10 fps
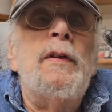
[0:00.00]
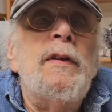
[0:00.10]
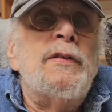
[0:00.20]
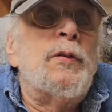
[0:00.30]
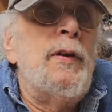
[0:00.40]

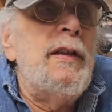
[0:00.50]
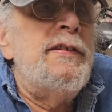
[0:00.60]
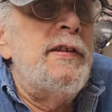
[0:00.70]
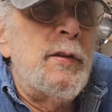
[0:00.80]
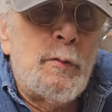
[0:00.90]
So any
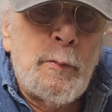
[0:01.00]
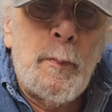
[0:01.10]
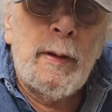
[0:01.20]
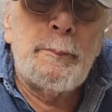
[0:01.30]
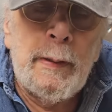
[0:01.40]
dealer would
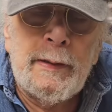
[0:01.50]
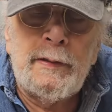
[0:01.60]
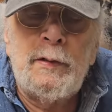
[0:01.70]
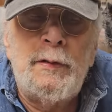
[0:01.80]
make it good.